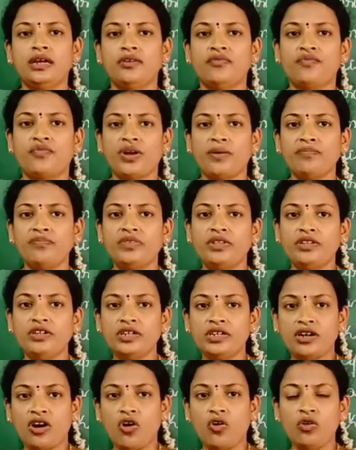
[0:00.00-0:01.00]
from
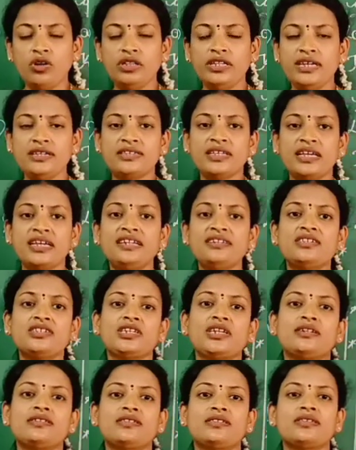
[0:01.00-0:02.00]
all these
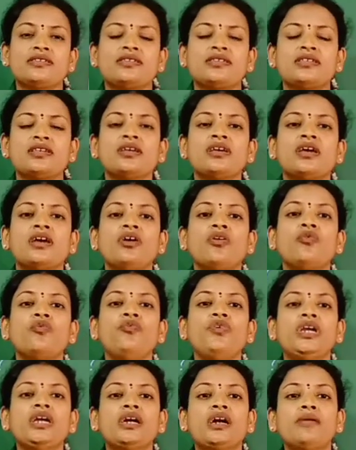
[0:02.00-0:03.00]
instances,
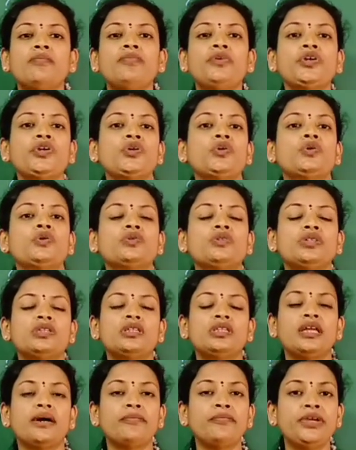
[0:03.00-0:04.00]
we come to know
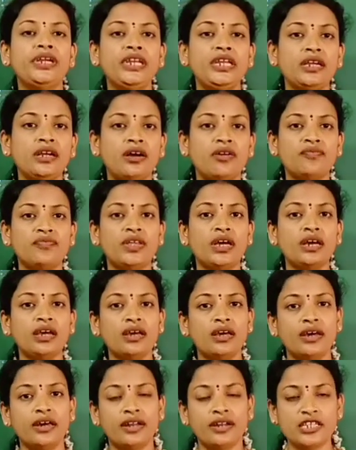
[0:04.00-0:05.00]
the meaning of
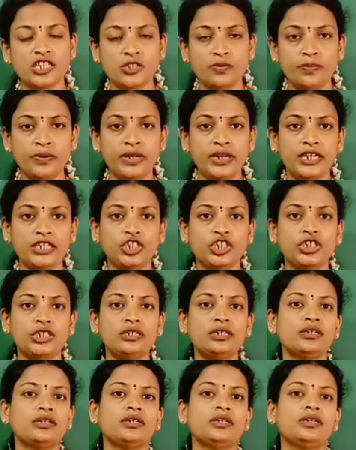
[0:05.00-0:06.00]
the
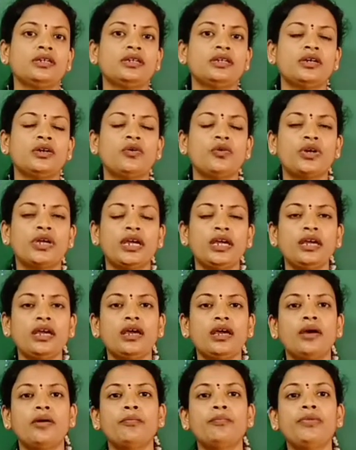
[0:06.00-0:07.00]
respiration,
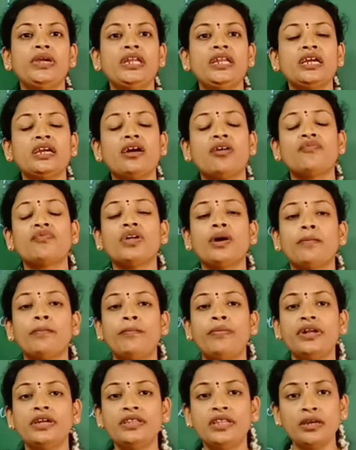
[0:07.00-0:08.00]
okay, meaning of the
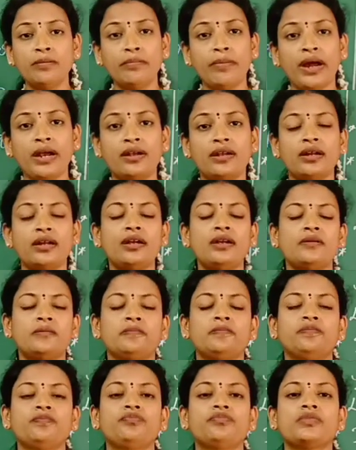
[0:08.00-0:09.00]
breathing pattern,
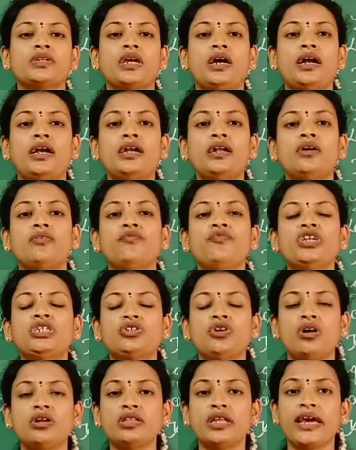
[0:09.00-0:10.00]
and which
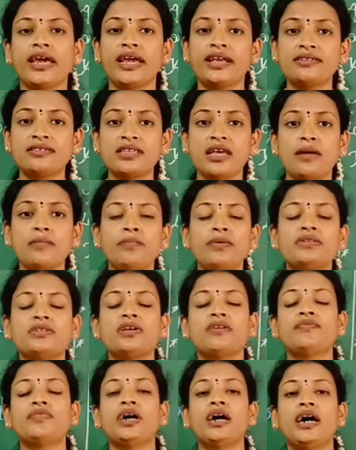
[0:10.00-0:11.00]
are the examples
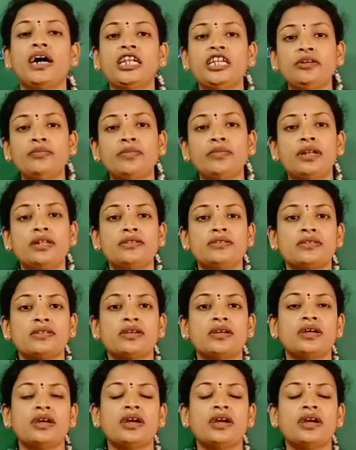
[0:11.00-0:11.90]
of the animals,